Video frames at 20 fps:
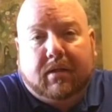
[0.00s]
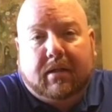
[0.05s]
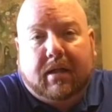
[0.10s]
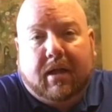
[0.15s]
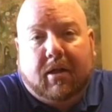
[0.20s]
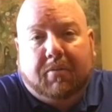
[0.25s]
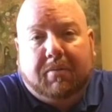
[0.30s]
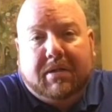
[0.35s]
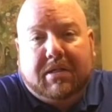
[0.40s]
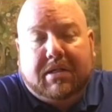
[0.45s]

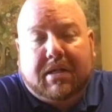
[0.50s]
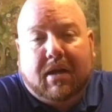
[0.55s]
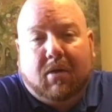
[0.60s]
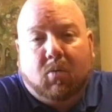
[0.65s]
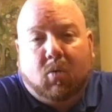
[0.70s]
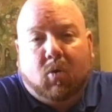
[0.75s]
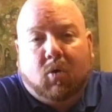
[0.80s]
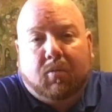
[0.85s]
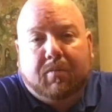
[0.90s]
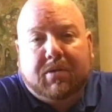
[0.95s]
help me stay
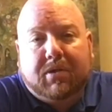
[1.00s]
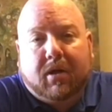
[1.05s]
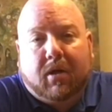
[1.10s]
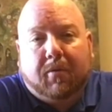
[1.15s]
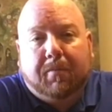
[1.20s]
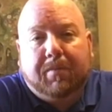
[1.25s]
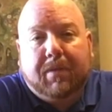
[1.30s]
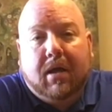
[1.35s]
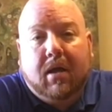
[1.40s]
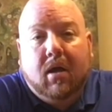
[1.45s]
warm.
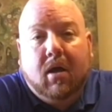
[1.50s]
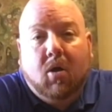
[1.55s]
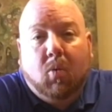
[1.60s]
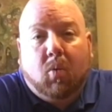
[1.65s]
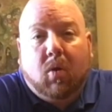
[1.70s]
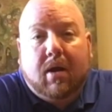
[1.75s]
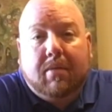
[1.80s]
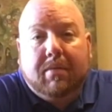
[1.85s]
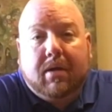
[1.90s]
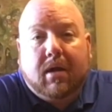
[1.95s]
So
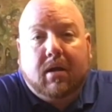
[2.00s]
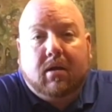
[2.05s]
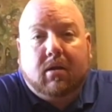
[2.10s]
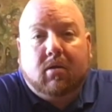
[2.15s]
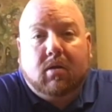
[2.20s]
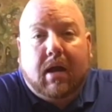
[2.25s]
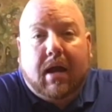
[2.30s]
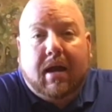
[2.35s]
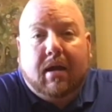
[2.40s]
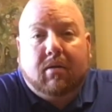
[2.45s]
what I'm going to
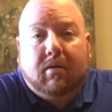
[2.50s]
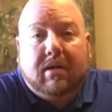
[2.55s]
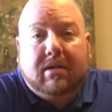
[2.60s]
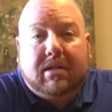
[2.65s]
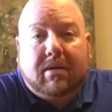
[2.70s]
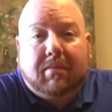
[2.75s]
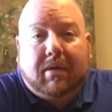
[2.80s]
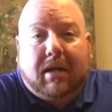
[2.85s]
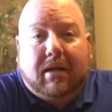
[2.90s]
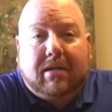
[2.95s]
do now is
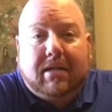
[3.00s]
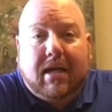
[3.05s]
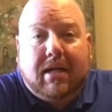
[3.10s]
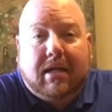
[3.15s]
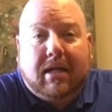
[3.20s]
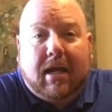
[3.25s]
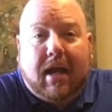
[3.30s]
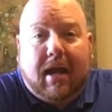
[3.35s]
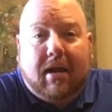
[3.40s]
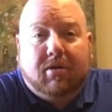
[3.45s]
I'm going to
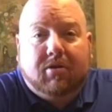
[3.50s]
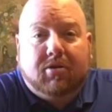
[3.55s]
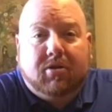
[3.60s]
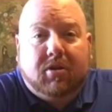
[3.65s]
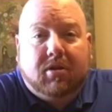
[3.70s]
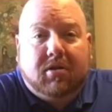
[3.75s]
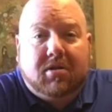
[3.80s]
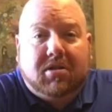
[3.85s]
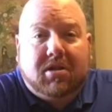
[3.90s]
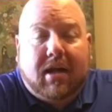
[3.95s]
take you out
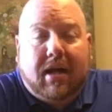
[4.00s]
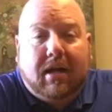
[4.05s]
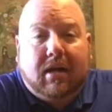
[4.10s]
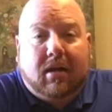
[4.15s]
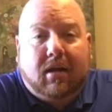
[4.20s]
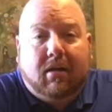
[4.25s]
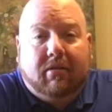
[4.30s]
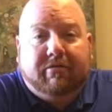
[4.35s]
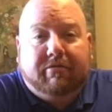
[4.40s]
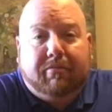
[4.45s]
to the
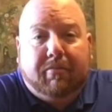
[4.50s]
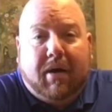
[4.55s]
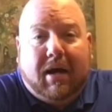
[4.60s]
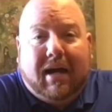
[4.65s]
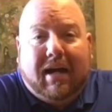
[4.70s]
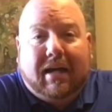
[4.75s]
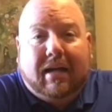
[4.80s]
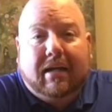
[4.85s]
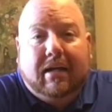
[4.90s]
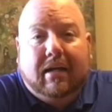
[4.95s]
site of
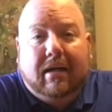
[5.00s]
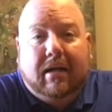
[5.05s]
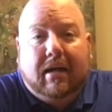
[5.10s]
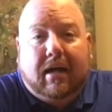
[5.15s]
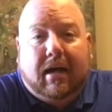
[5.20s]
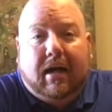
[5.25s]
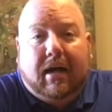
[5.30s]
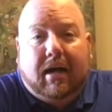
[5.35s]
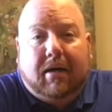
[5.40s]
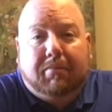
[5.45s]
my
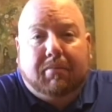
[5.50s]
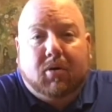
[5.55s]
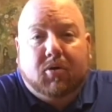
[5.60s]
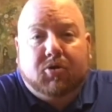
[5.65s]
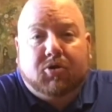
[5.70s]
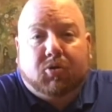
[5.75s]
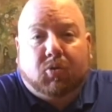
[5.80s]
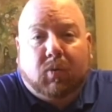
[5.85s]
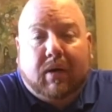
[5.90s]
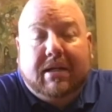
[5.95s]

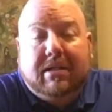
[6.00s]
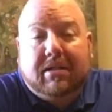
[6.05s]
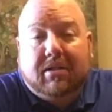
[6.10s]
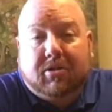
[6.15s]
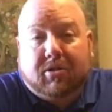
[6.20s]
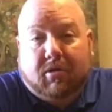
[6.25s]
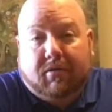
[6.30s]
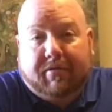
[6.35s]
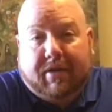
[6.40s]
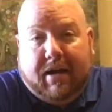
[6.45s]
most recent
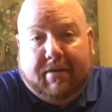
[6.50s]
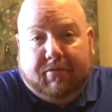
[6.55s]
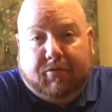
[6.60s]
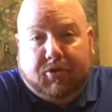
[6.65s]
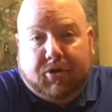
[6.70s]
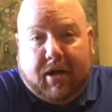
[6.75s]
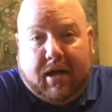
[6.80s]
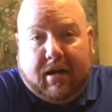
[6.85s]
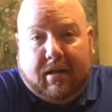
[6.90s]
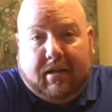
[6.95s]
survival
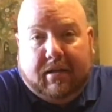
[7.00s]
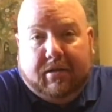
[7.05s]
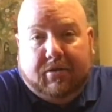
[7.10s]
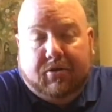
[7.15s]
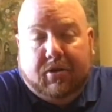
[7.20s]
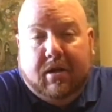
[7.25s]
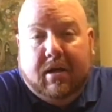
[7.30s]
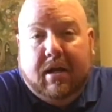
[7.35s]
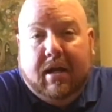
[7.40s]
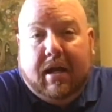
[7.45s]

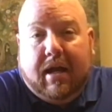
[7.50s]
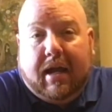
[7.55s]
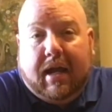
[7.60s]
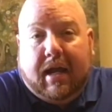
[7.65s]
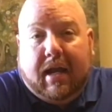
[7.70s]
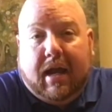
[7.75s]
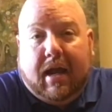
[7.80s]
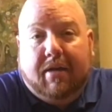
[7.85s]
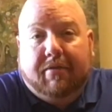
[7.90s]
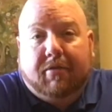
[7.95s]
challenge,
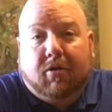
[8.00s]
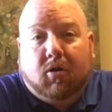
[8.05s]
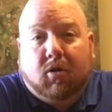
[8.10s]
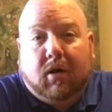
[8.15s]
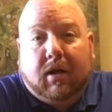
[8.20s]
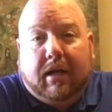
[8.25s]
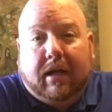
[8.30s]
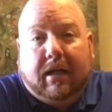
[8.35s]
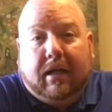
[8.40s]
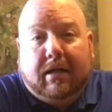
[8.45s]
and I've
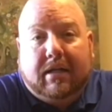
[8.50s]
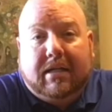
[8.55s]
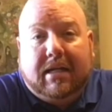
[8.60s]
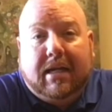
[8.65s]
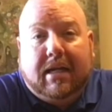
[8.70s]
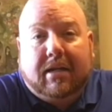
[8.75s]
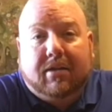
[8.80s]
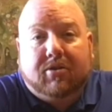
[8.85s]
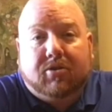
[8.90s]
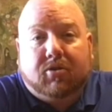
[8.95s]
already
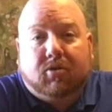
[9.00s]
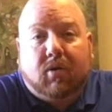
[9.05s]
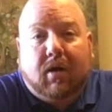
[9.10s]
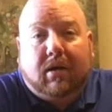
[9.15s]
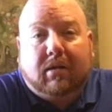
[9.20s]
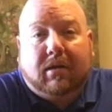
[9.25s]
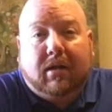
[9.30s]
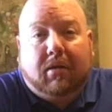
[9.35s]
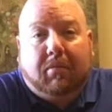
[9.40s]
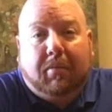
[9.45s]

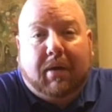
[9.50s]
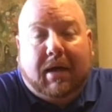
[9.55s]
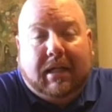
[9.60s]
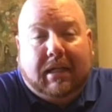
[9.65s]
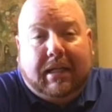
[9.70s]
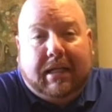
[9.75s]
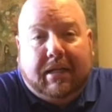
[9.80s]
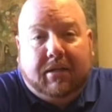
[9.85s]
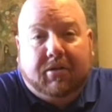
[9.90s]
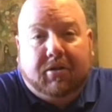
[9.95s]
deconstructed my
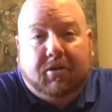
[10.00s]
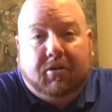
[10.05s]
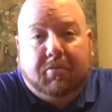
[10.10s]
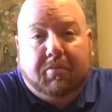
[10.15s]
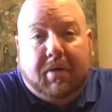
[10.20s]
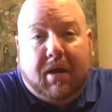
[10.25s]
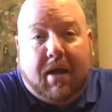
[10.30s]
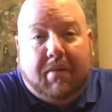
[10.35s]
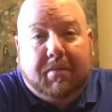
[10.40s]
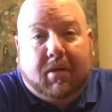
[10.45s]
lean-to,
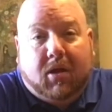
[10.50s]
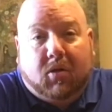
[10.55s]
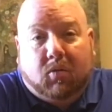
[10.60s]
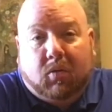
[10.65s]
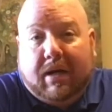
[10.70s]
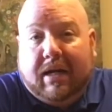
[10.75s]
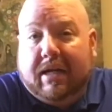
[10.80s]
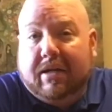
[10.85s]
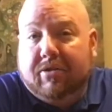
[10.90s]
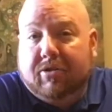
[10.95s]
but I'm going to
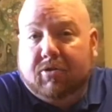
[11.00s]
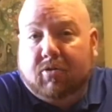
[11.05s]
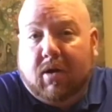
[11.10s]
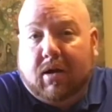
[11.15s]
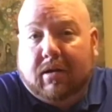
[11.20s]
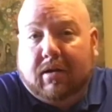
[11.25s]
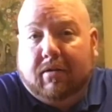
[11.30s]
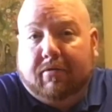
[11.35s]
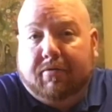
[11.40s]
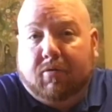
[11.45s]

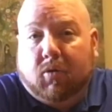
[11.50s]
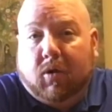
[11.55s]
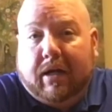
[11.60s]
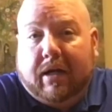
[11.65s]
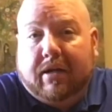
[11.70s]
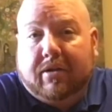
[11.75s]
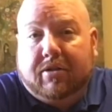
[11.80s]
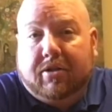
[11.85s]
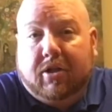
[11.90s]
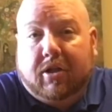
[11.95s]
reconstruct it for
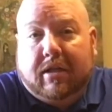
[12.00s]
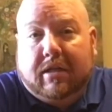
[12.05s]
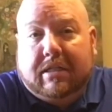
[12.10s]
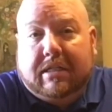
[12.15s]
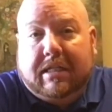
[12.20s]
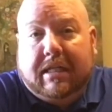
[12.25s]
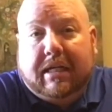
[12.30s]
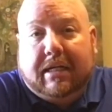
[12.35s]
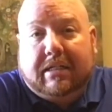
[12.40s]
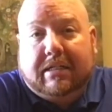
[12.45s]
you so you can
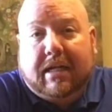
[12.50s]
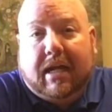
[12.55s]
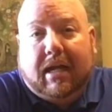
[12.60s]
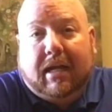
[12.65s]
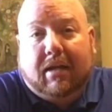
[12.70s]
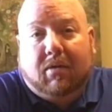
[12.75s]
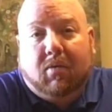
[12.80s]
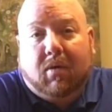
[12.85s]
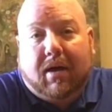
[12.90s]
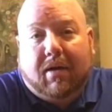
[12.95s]
see
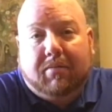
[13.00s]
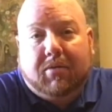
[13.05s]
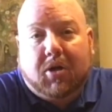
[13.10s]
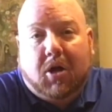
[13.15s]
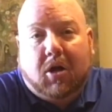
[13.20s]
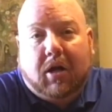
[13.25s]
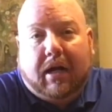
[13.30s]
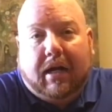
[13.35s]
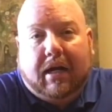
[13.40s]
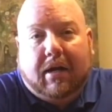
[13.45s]
exactly what I'm
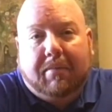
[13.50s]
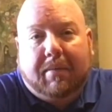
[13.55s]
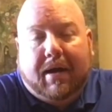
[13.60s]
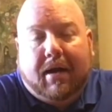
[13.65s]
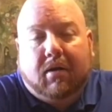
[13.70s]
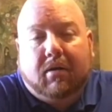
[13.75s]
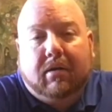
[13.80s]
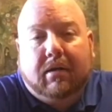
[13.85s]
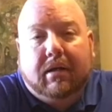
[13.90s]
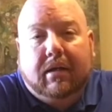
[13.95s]
talking
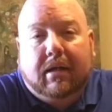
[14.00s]
about,